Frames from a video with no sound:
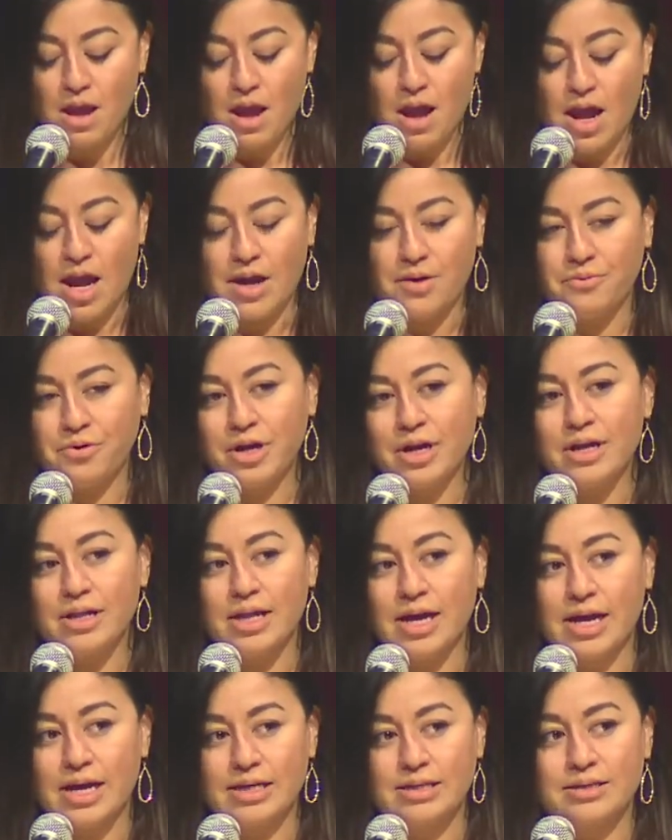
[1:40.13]
I
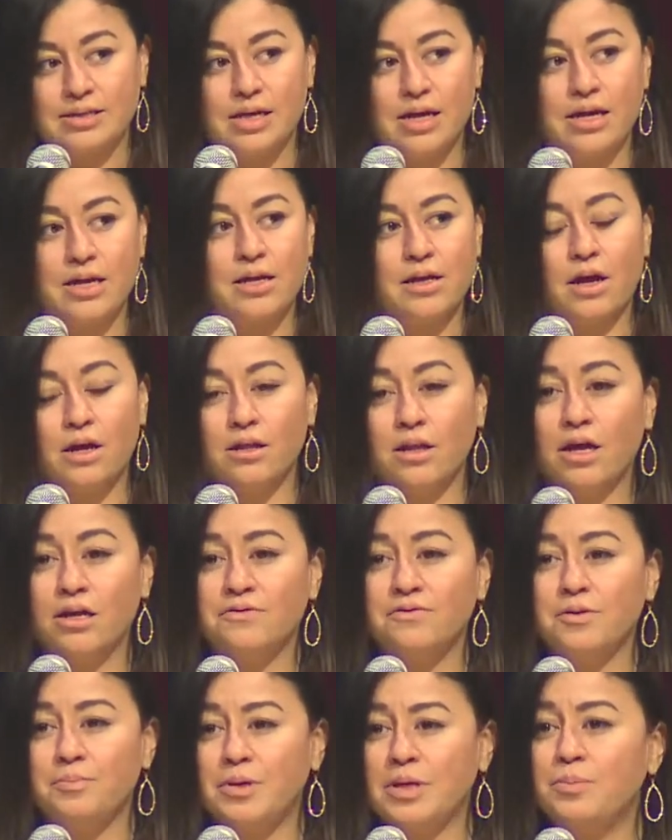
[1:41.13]
realize that a lot of
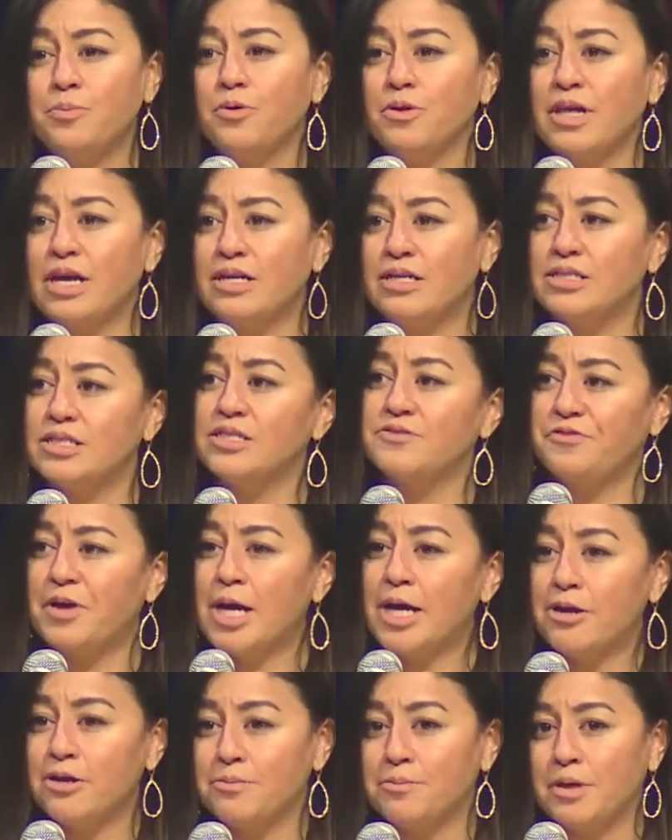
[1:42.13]
the people that
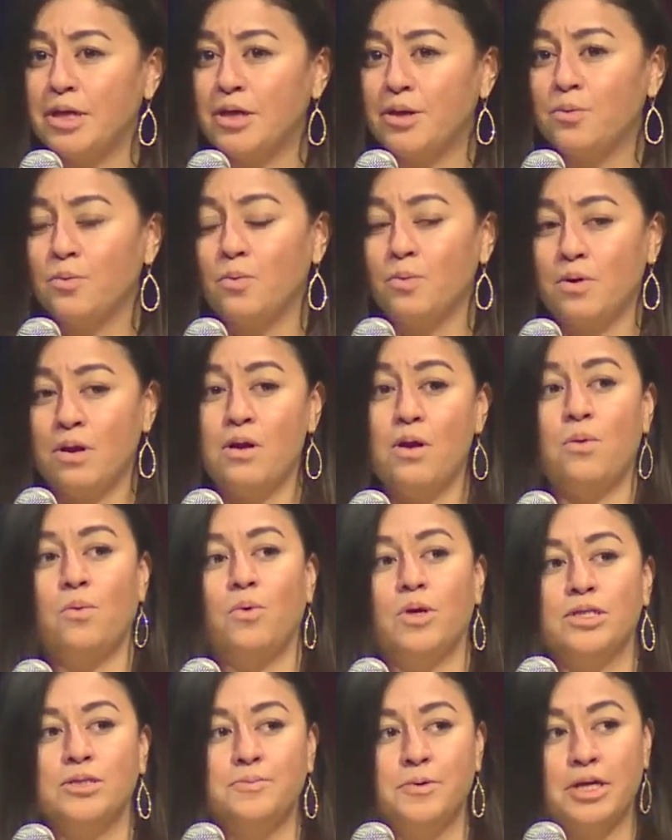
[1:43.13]
inspired me
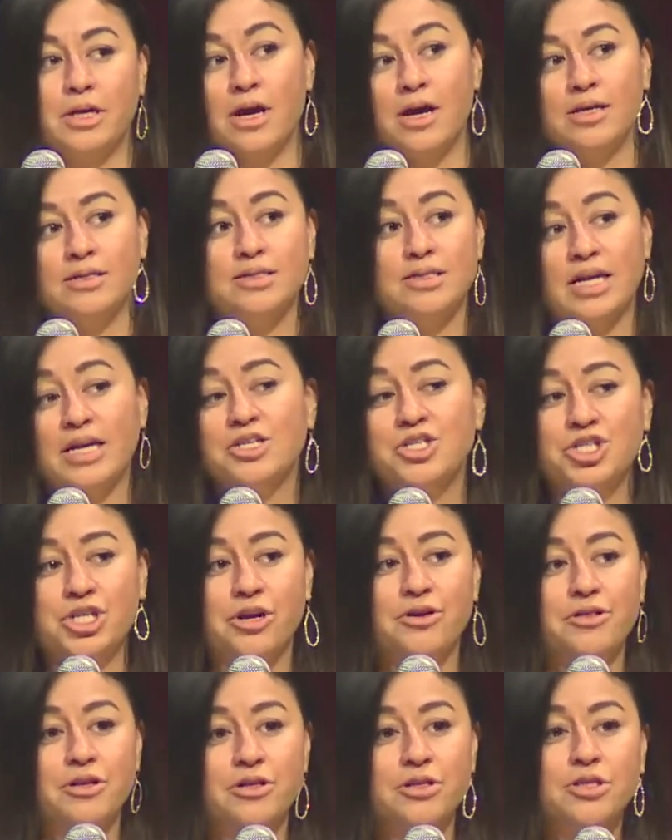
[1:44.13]
was because they
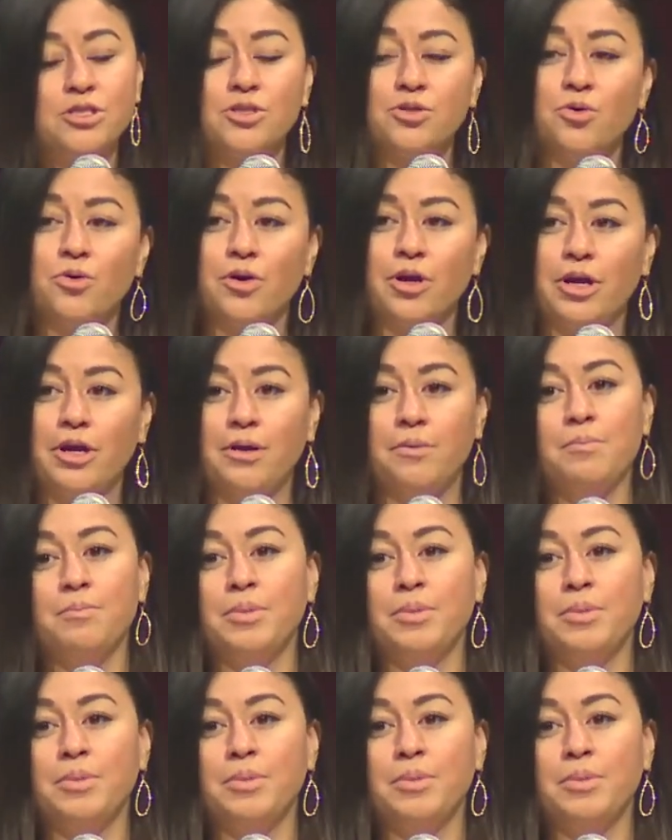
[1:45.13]
shared their story,